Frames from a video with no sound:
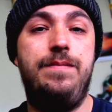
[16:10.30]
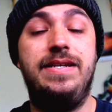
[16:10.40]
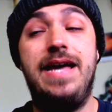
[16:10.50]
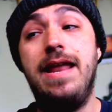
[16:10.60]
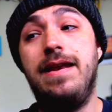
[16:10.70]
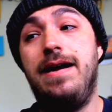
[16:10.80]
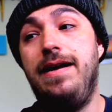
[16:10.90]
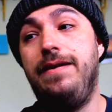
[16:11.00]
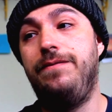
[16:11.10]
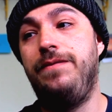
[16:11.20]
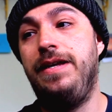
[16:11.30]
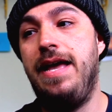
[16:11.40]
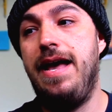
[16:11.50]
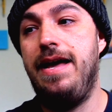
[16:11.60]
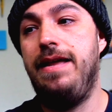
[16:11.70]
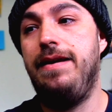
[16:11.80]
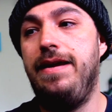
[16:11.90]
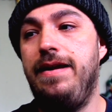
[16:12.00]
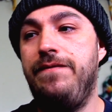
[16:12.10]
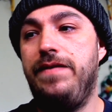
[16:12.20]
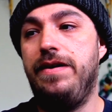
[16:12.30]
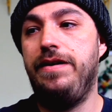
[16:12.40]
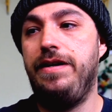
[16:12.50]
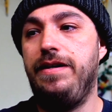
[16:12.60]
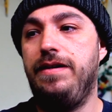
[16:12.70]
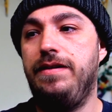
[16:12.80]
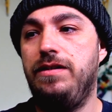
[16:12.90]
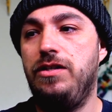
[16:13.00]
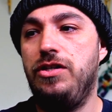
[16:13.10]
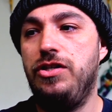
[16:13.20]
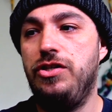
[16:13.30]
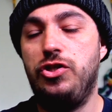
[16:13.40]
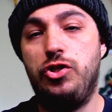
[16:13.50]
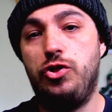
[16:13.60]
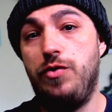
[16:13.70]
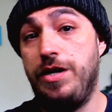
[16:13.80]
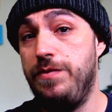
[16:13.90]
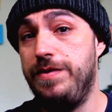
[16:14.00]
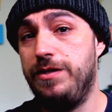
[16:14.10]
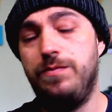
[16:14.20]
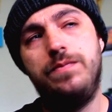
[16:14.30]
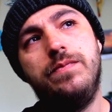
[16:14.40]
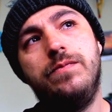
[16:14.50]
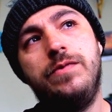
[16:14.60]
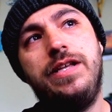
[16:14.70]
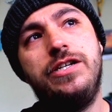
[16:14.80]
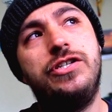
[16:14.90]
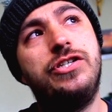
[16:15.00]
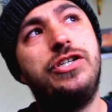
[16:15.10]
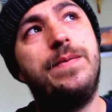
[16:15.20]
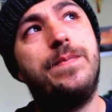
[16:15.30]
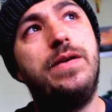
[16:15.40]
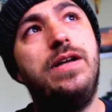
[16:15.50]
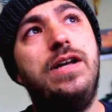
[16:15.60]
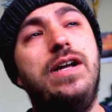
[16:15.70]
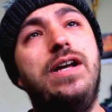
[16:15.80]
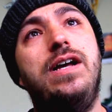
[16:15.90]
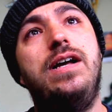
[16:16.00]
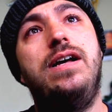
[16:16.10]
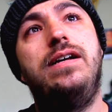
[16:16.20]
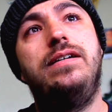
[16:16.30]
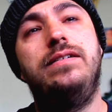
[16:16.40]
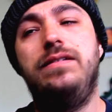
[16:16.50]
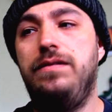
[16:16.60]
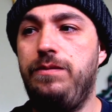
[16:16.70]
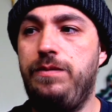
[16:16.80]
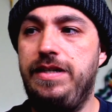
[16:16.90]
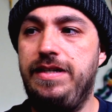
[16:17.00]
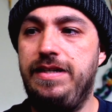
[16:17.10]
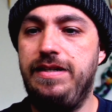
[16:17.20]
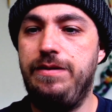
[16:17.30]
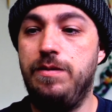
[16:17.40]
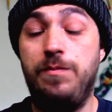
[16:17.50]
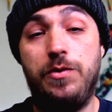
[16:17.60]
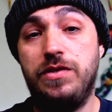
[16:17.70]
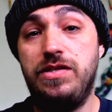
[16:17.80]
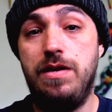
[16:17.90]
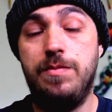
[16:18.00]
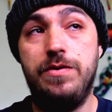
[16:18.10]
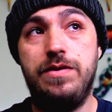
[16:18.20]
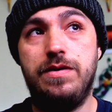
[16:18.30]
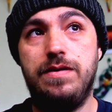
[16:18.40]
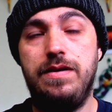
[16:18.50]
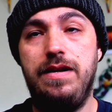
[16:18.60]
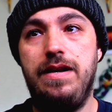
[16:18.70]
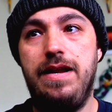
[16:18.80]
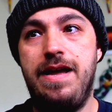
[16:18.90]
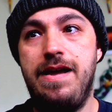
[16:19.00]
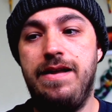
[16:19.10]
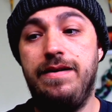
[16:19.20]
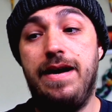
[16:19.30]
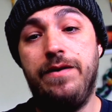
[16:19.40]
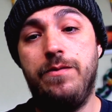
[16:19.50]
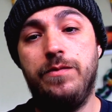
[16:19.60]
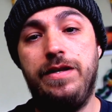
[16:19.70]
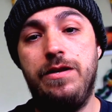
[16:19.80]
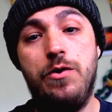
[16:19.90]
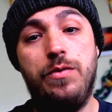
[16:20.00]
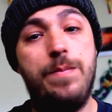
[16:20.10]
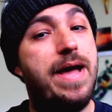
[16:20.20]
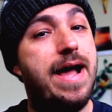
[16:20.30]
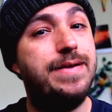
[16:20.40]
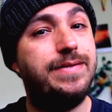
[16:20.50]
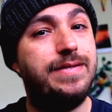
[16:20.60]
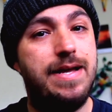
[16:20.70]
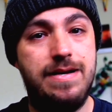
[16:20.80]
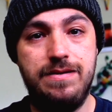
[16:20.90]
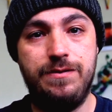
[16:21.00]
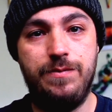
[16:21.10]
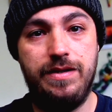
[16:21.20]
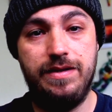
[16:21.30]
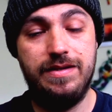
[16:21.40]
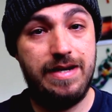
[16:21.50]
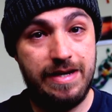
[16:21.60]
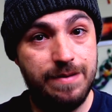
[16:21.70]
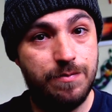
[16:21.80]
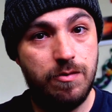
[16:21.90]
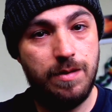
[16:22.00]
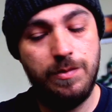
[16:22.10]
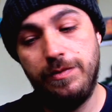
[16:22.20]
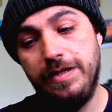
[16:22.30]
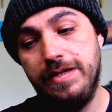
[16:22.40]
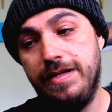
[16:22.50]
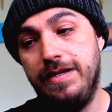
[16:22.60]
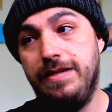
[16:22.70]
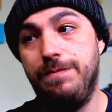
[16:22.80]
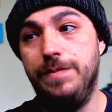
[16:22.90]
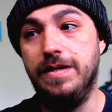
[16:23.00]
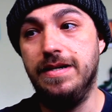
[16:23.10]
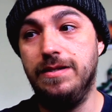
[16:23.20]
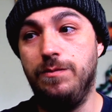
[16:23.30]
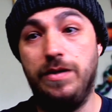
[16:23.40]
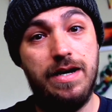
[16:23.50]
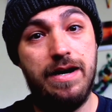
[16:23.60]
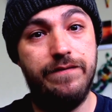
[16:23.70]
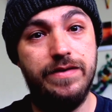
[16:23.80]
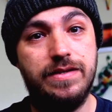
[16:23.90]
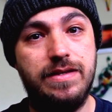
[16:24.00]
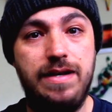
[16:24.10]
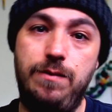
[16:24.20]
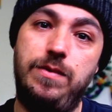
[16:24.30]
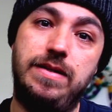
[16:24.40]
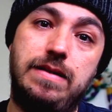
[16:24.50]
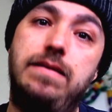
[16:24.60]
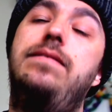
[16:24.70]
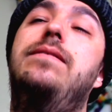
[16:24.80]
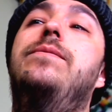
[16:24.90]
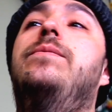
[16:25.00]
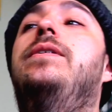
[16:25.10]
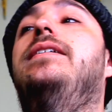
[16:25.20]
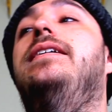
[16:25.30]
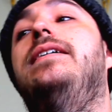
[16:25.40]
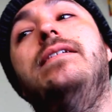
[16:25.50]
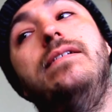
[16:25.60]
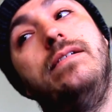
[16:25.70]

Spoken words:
dad and I, we had a very strenuous relationship. We were both stubborn, and I don't really know the past as well as he probably did because, well, obviously I wasn't really